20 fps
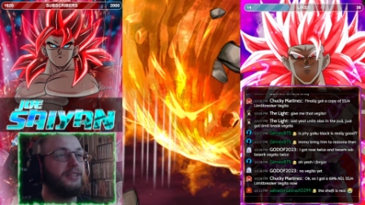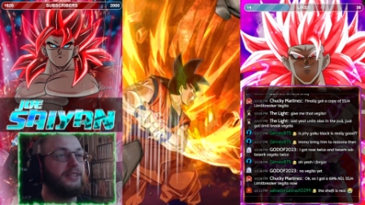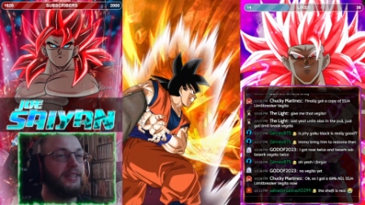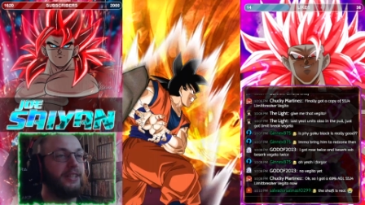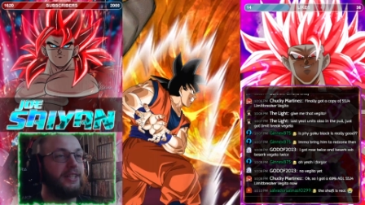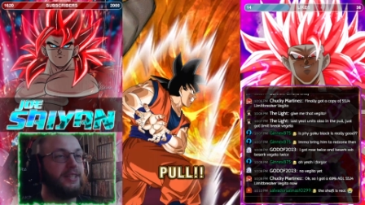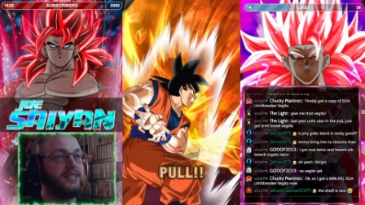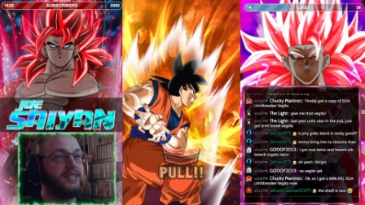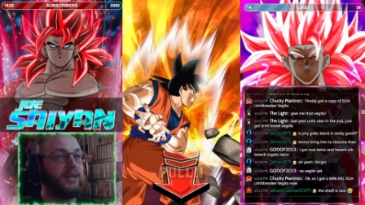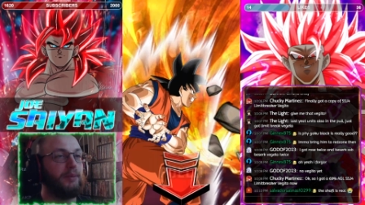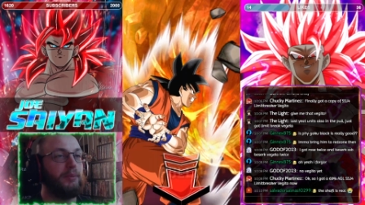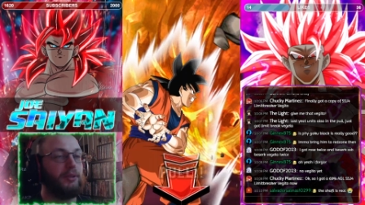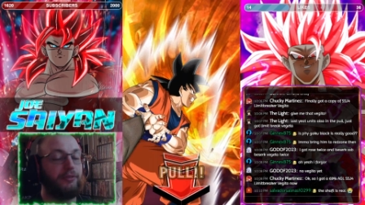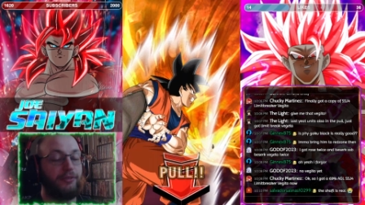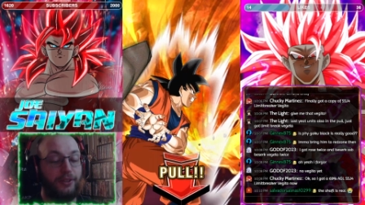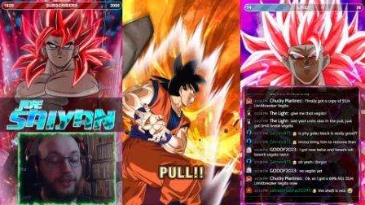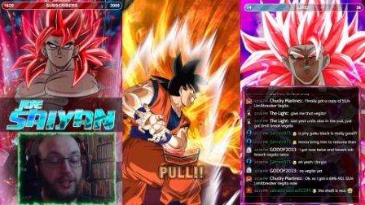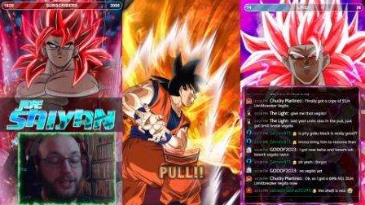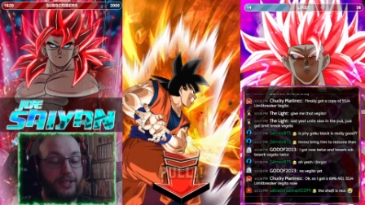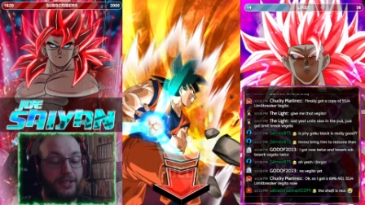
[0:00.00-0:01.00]
can summon
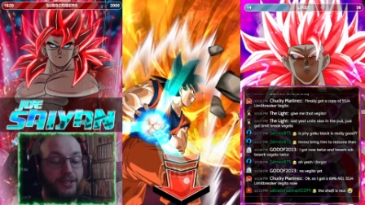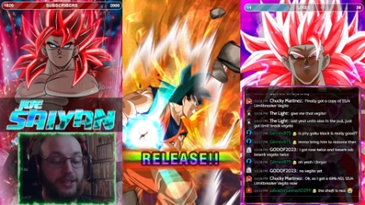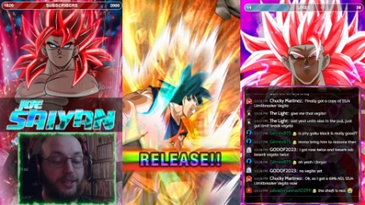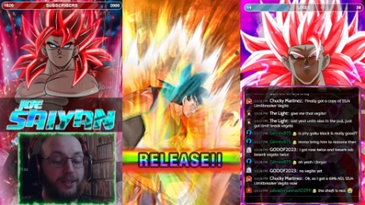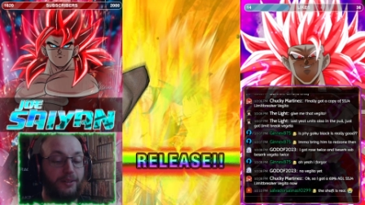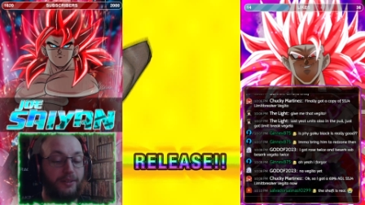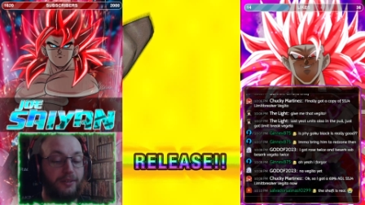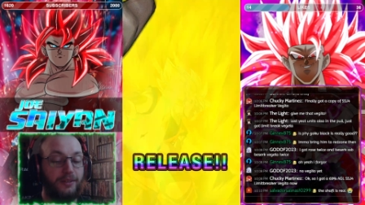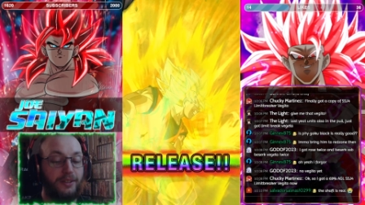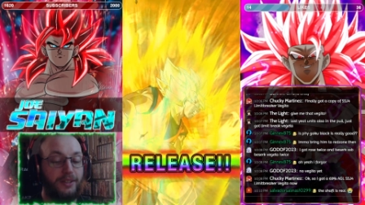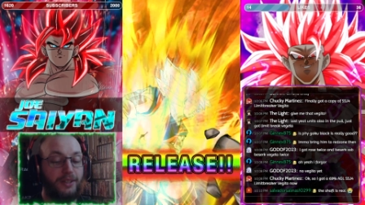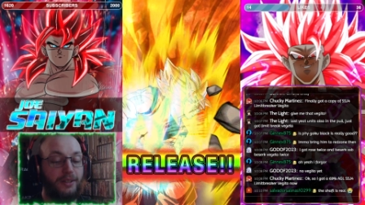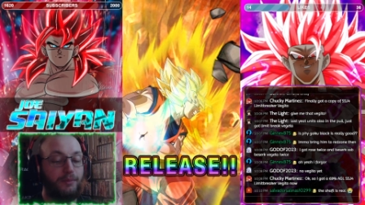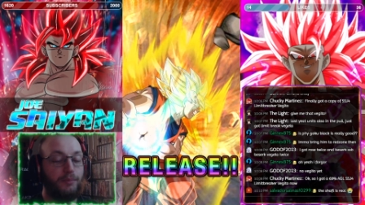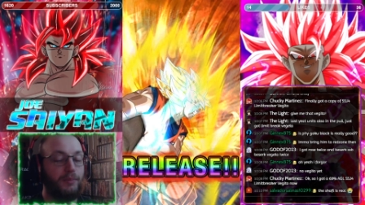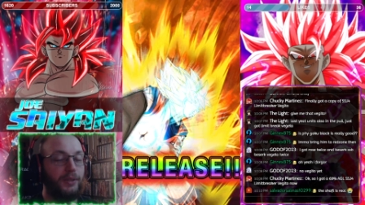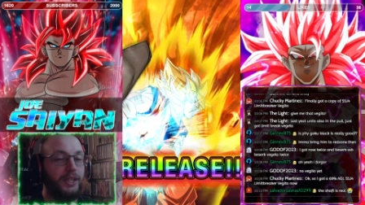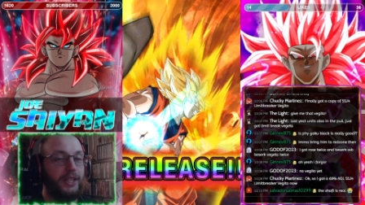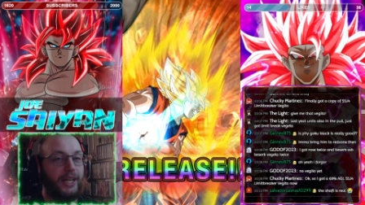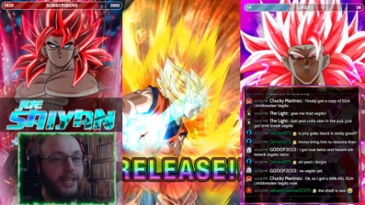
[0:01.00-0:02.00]
for these and
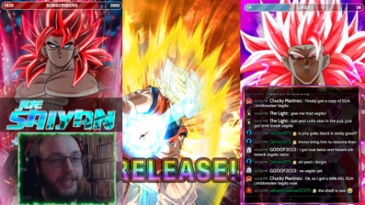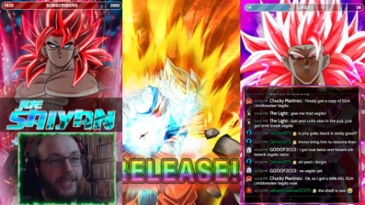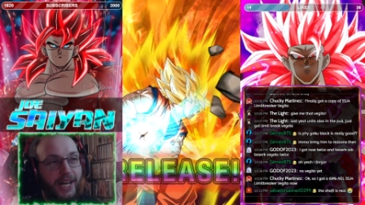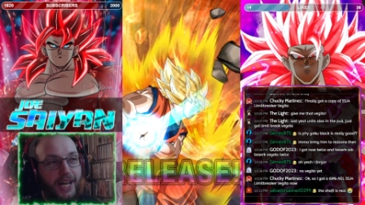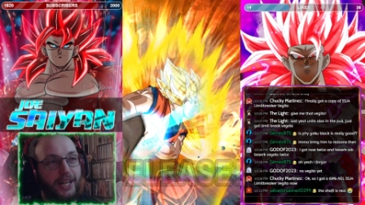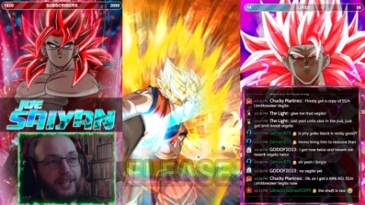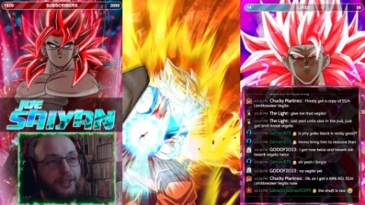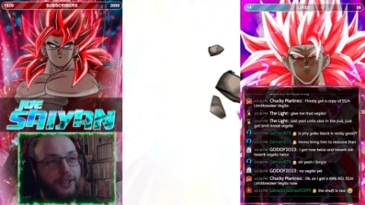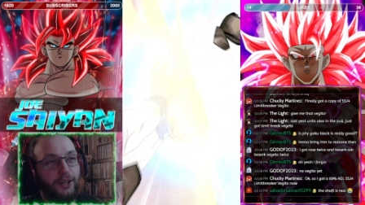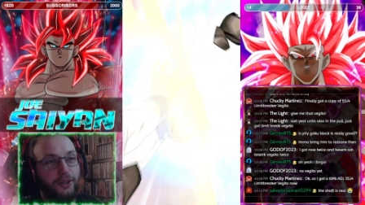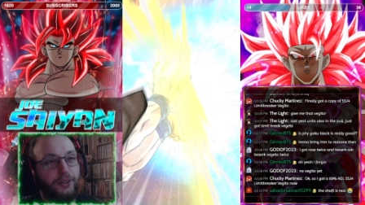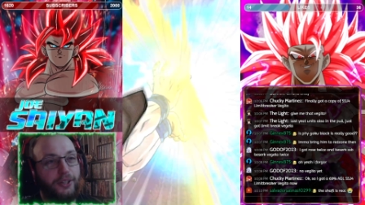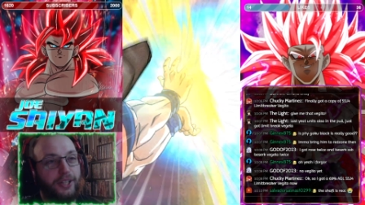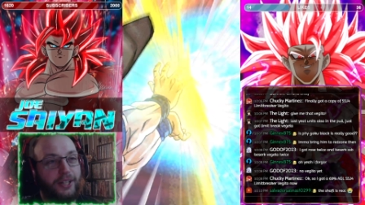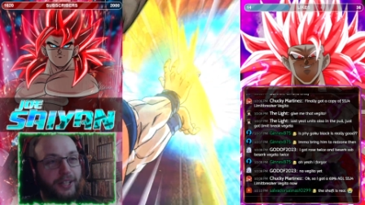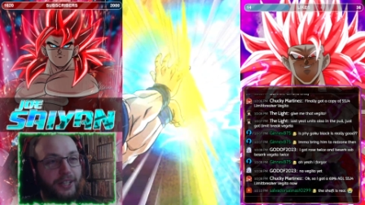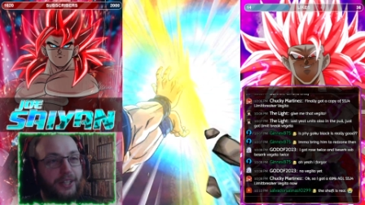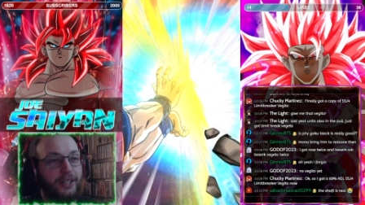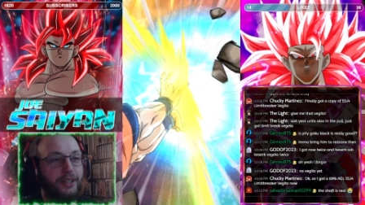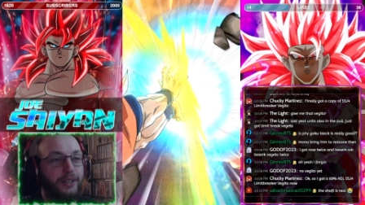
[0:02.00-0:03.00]
be like, yeah, no, they're
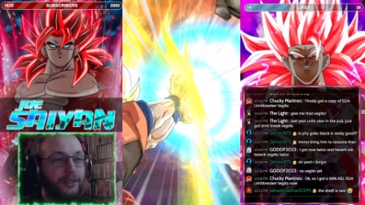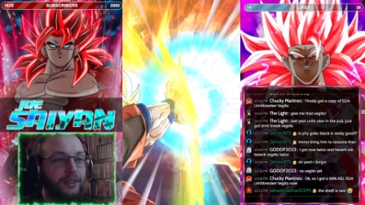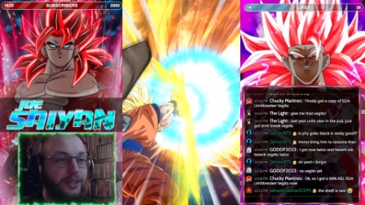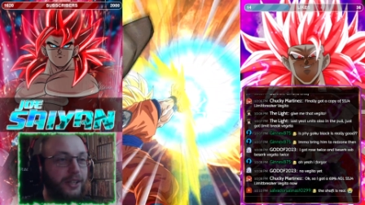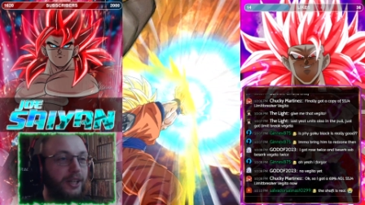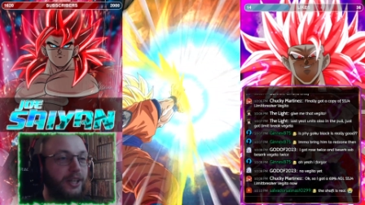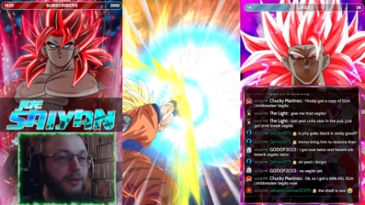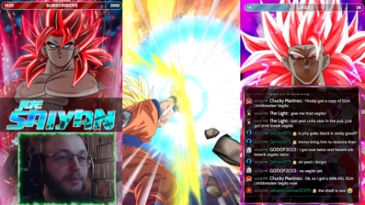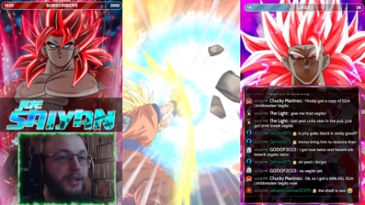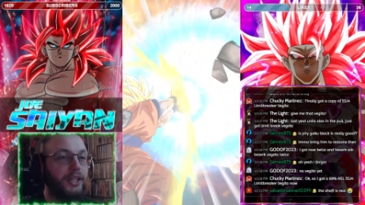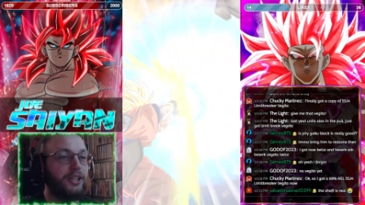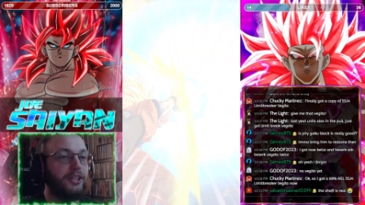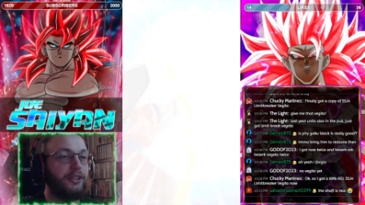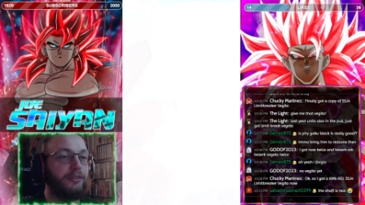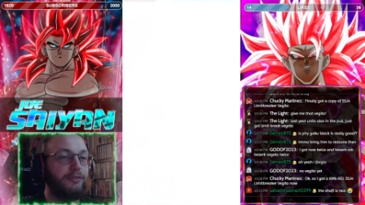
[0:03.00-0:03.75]
gonna they're gonna be good